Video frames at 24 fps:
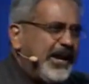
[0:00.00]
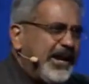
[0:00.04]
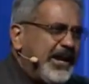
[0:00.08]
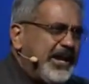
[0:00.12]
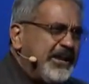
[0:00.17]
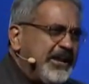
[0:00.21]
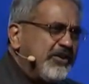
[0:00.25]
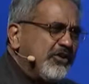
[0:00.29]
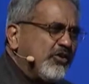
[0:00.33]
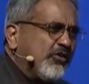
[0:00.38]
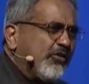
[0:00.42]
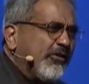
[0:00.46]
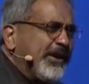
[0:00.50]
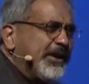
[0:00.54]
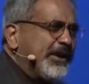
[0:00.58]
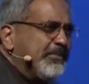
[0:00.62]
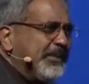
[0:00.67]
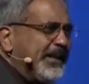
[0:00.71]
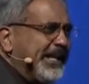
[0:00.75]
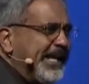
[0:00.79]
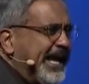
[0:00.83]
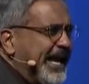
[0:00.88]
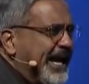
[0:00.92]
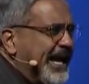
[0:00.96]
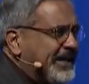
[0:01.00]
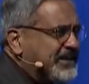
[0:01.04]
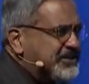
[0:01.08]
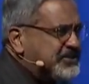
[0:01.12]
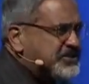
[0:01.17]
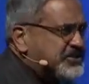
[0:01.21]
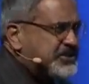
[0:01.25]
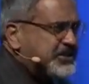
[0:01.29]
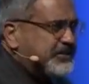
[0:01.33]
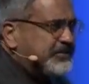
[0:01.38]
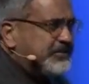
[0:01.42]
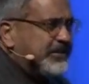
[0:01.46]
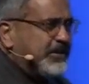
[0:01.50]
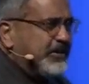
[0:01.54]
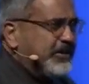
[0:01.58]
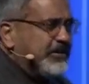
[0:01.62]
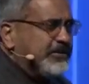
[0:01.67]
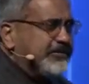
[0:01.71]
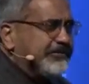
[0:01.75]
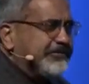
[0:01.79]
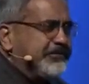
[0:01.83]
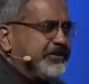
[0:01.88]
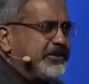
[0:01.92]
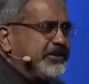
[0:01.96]
incredibly handsome and
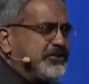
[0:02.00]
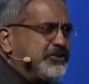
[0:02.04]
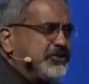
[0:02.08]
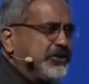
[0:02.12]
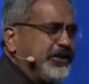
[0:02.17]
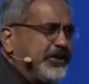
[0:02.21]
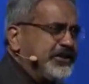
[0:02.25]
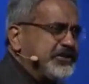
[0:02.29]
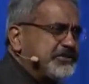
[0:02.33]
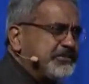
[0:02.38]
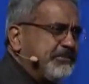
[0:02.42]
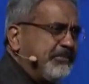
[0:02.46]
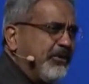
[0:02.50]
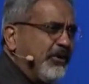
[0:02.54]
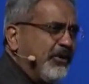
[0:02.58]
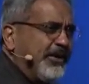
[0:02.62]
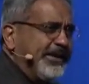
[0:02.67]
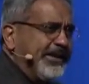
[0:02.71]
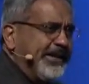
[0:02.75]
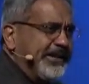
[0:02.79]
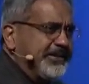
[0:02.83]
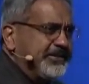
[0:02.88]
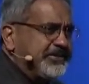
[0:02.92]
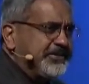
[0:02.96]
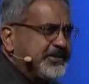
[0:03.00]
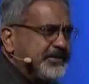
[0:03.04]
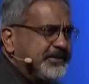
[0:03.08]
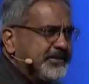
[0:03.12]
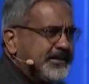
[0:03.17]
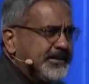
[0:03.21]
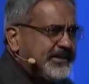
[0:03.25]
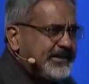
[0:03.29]
off the charts brilliant.